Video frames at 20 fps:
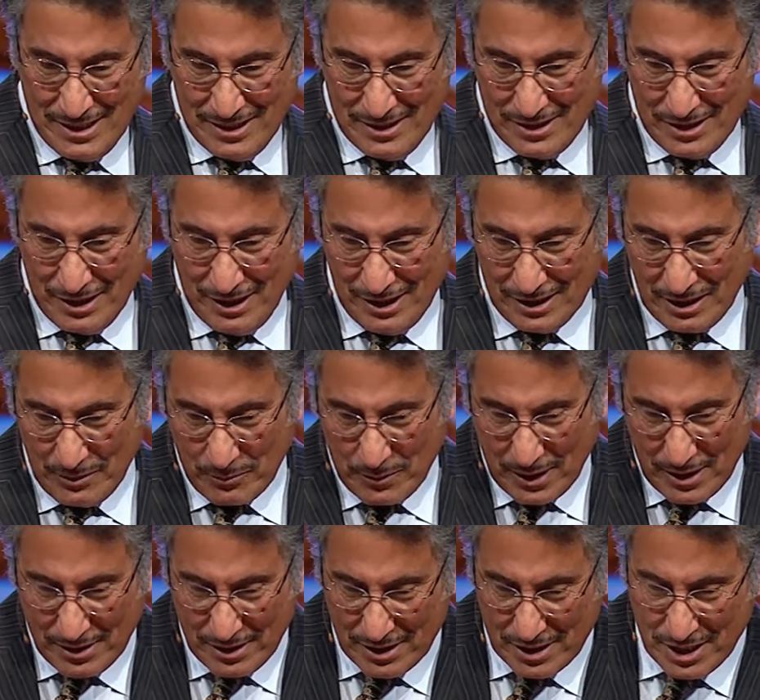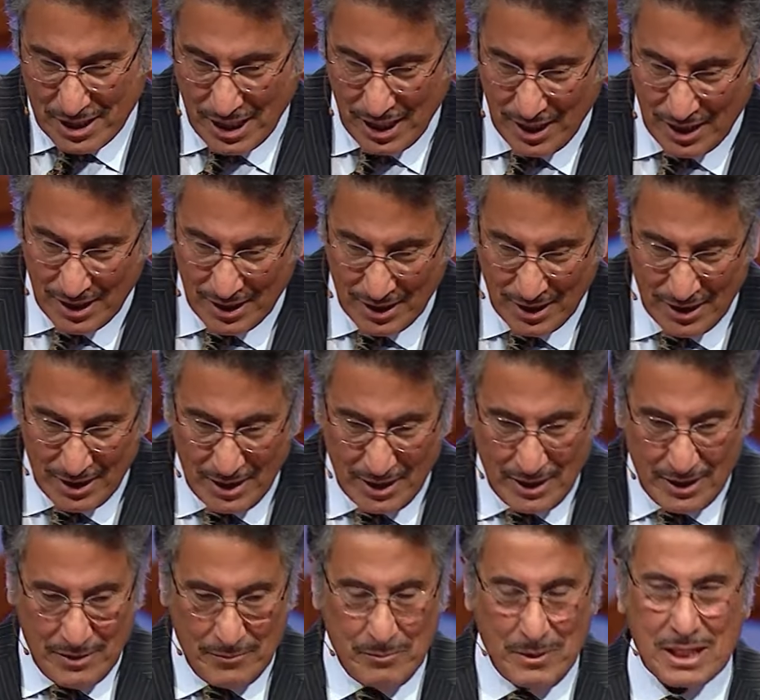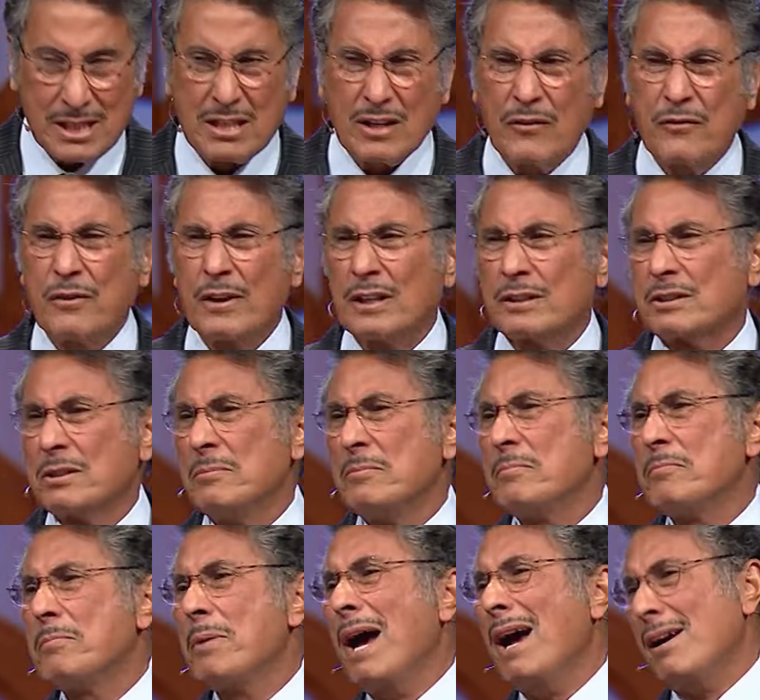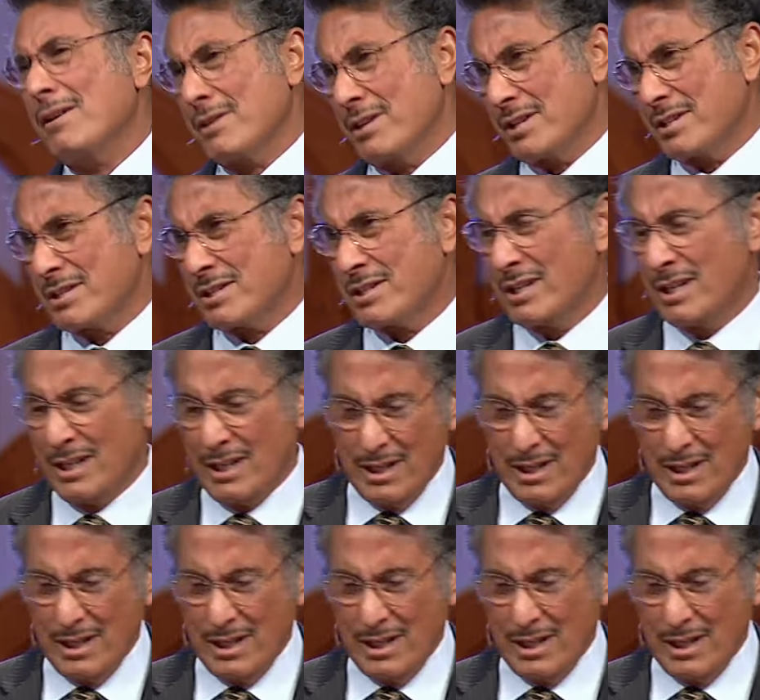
The older brothers must have felt embarrassed.